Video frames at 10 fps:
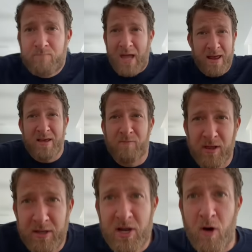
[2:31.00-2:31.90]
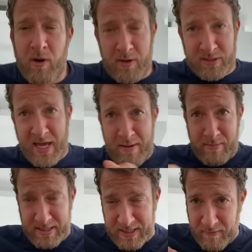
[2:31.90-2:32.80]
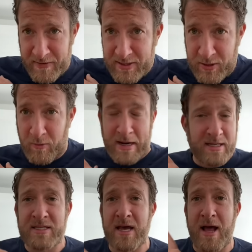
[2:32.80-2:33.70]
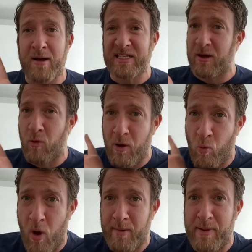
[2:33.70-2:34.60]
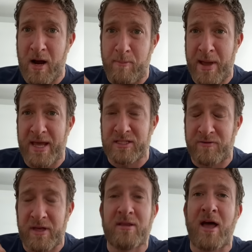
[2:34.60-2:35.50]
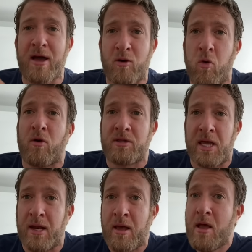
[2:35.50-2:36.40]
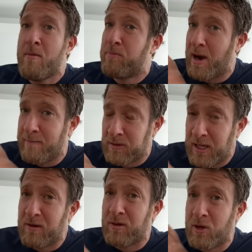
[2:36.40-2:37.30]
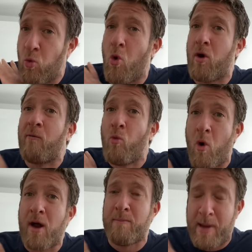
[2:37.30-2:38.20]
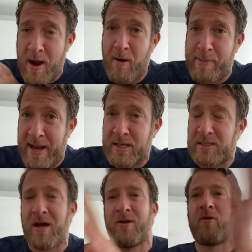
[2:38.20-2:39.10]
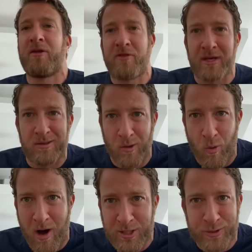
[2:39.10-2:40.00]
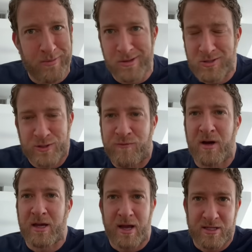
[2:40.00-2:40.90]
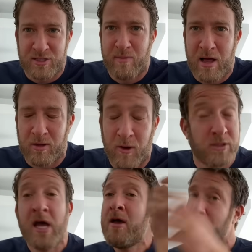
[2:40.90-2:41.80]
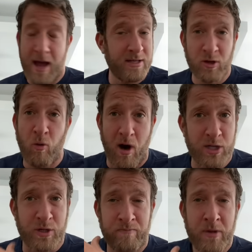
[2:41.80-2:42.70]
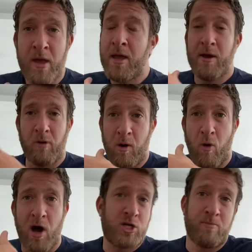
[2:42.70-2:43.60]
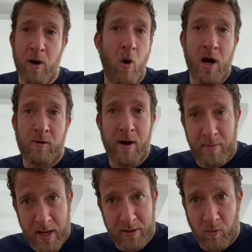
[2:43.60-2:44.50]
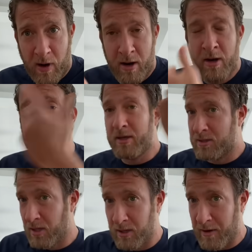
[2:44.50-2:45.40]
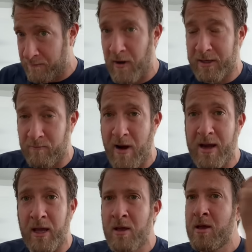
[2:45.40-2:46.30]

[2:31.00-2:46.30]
I didn't really know what I was getting myself into when I said I was going to wear one pair of pants for the entire quarantine, but I've literally worn one pair of pants. Now, I know what you're thinking. Do you wash them or you just fucking got smell and gross? I do wash them, and when I wash them, I walk around my underwear until they're fucking ready.